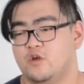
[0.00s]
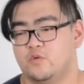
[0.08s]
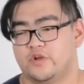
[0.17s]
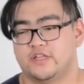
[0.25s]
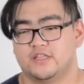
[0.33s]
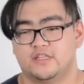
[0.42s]

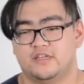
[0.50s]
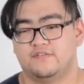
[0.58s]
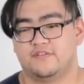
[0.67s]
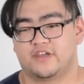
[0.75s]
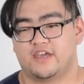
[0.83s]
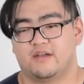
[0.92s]
We can
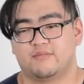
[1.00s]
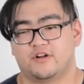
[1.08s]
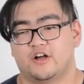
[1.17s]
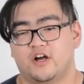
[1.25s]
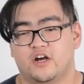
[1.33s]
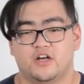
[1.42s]
leave the camera
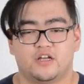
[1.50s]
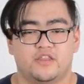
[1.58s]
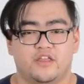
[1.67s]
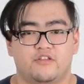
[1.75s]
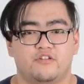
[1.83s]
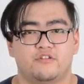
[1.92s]
on
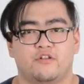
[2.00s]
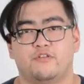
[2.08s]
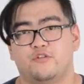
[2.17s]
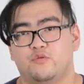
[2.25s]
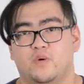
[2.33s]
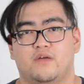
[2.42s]
and, you know,
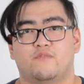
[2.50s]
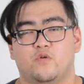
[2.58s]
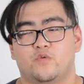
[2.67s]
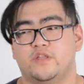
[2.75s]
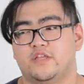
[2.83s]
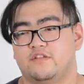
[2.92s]
do whatever
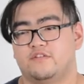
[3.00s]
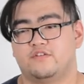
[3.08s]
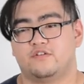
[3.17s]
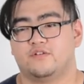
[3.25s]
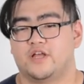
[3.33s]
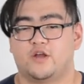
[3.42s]
we need to
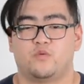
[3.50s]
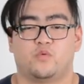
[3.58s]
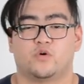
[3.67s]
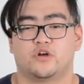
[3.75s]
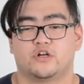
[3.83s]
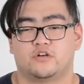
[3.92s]
do like
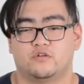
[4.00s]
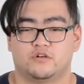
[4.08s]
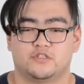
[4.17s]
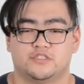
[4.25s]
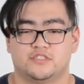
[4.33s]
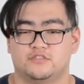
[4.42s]
work
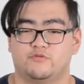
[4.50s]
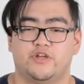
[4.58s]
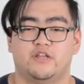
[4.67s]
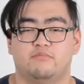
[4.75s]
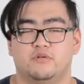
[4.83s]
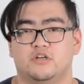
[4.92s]
or just
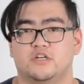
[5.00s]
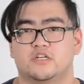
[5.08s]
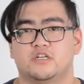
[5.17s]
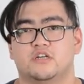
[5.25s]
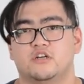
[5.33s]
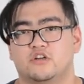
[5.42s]
read a
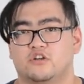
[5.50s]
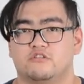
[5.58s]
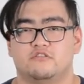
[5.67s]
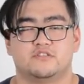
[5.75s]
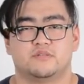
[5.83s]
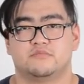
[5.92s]
book, go
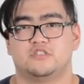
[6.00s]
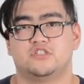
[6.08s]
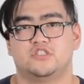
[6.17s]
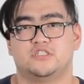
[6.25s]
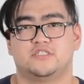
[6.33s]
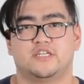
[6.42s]
do some
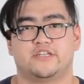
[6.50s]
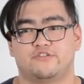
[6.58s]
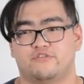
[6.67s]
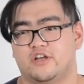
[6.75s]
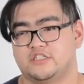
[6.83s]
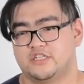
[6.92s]
dishes, take the
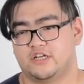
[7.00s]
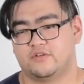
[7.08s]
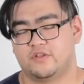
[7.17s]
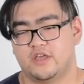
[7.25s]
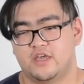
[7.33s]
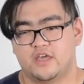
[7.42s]
trash
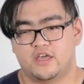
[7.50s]
out.